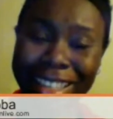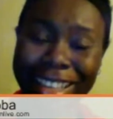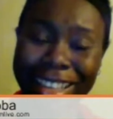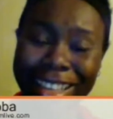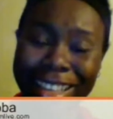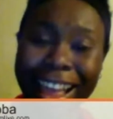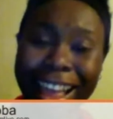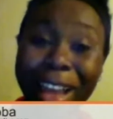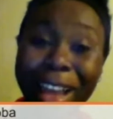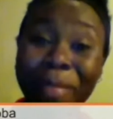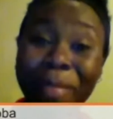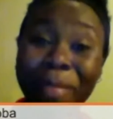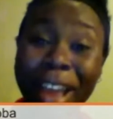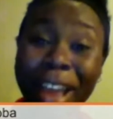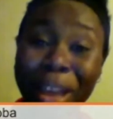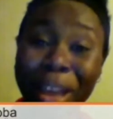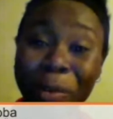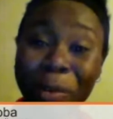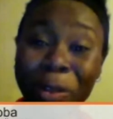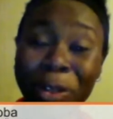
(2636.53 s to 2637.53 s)
I
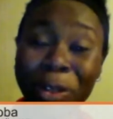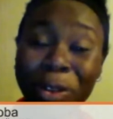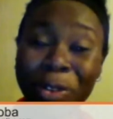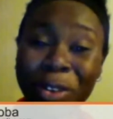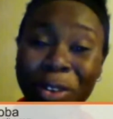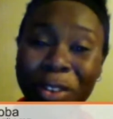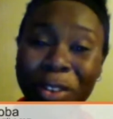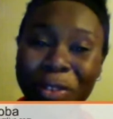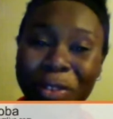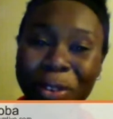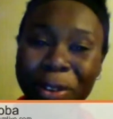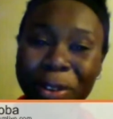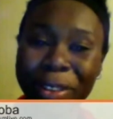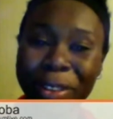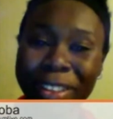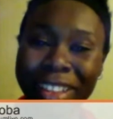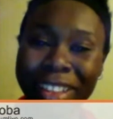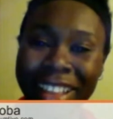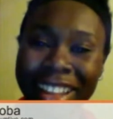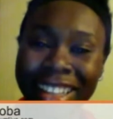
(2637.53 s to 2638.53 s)
am also looking forward to
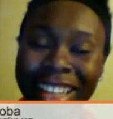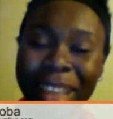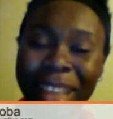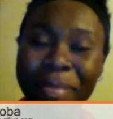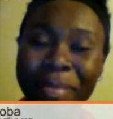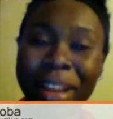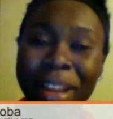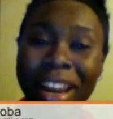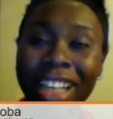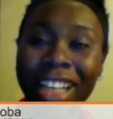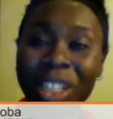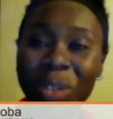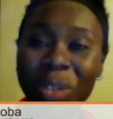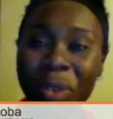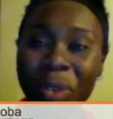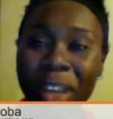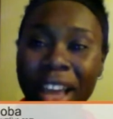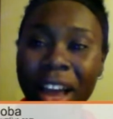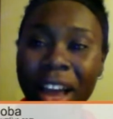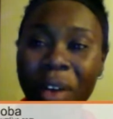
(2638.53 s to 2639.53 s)
that. I mean, last
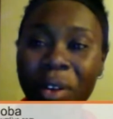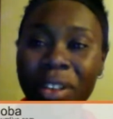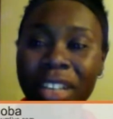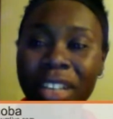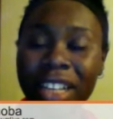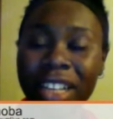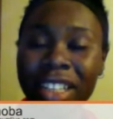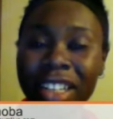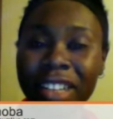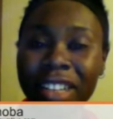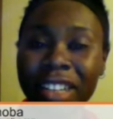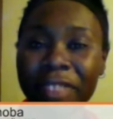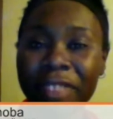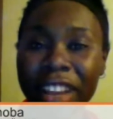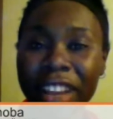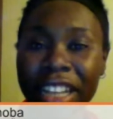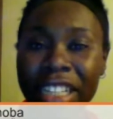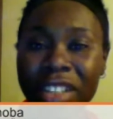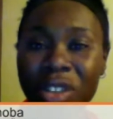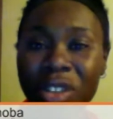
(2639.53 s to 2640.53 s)
week I was at an
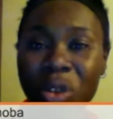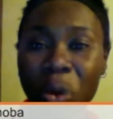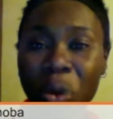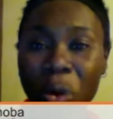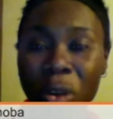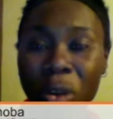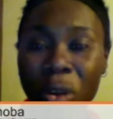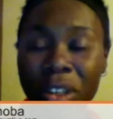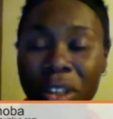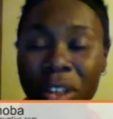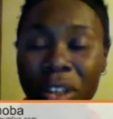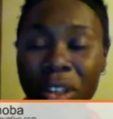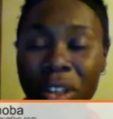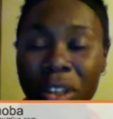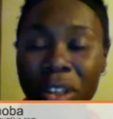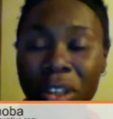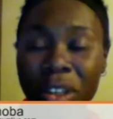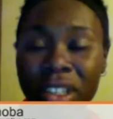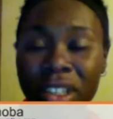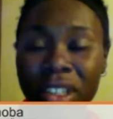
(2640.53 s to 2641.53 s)
event Talks
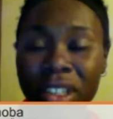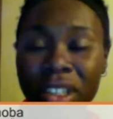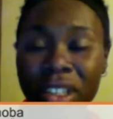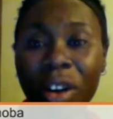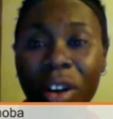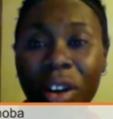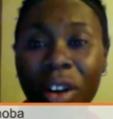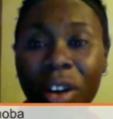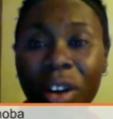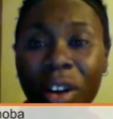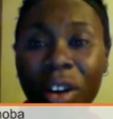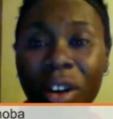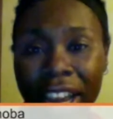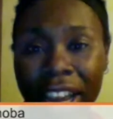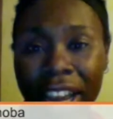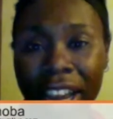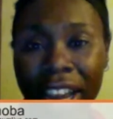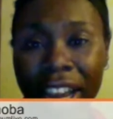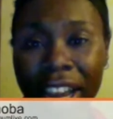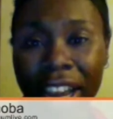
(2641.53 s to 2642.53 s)
organized a
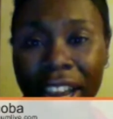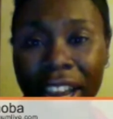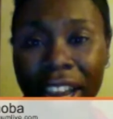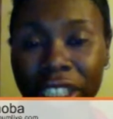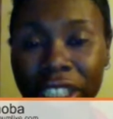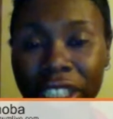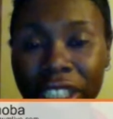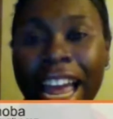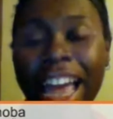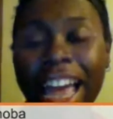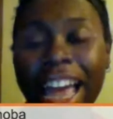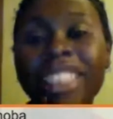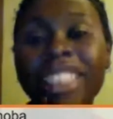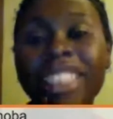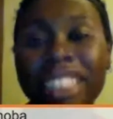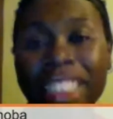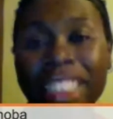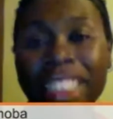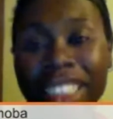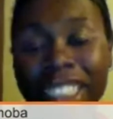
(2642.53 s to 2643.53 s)
brunch, and
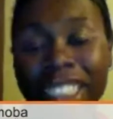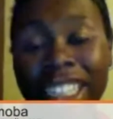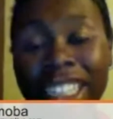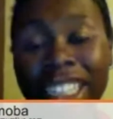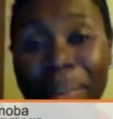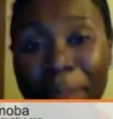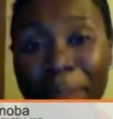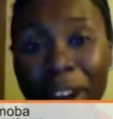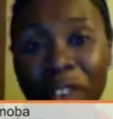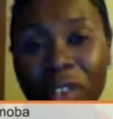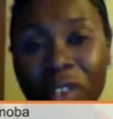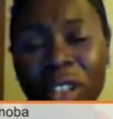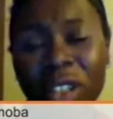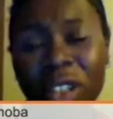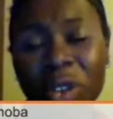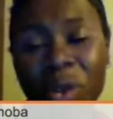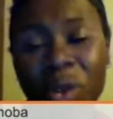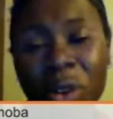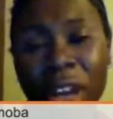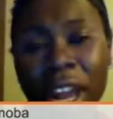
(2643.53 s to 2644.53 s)
she shared part of her
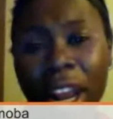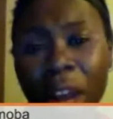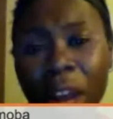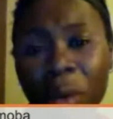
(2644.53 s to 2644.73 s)
story, and I